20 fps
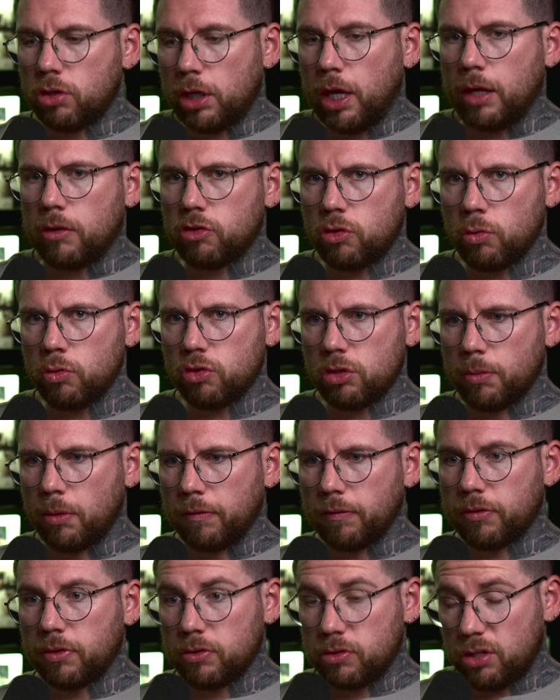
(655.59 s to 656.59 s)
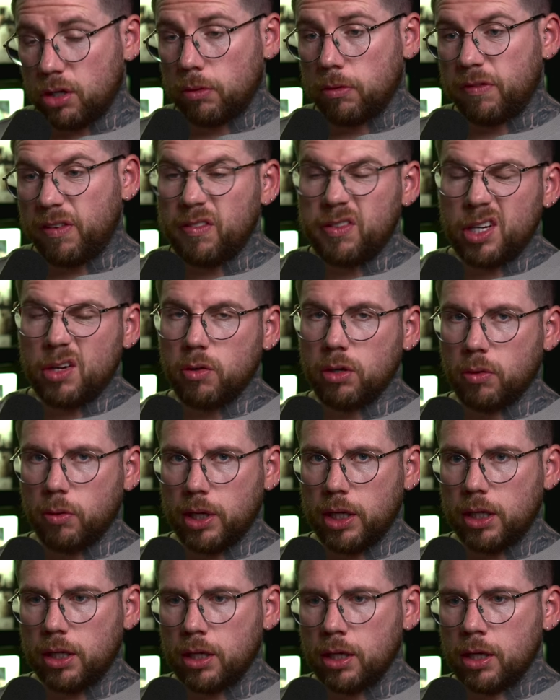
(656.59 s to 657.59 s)
Yeah, 200 a month. So 50 quid a
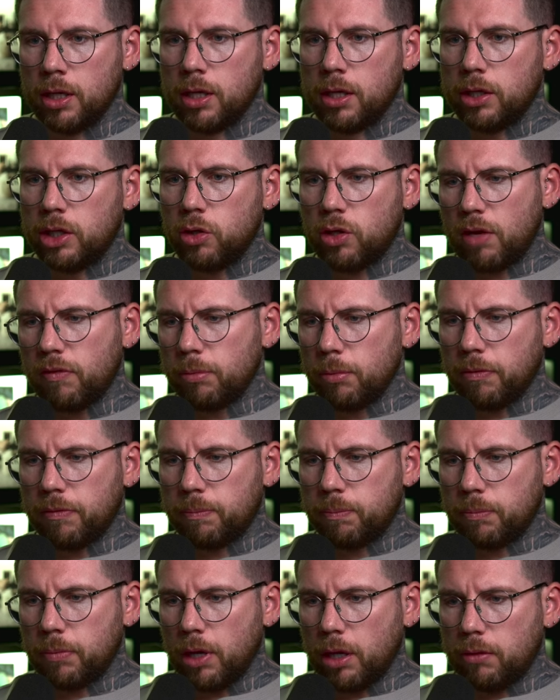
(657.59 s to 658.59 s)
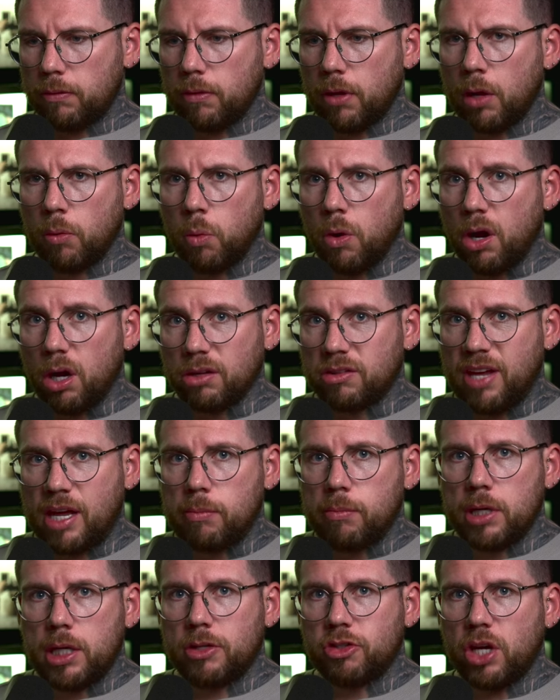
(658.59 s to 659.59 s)
week. You give them a
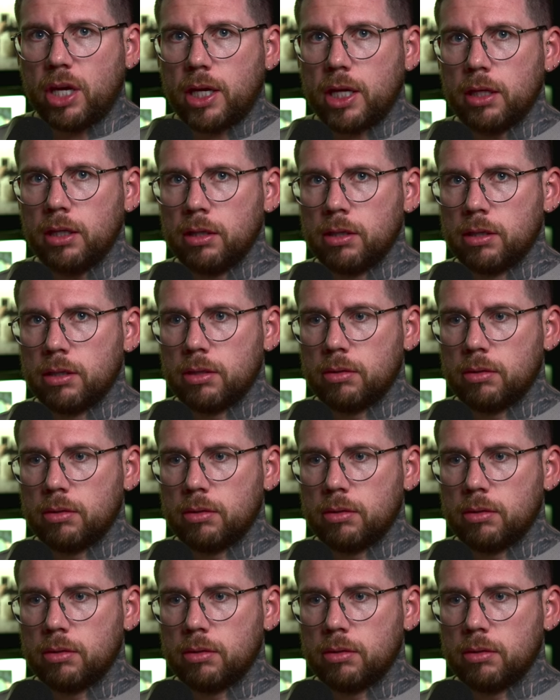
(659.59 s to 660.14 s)
10-minute check-in?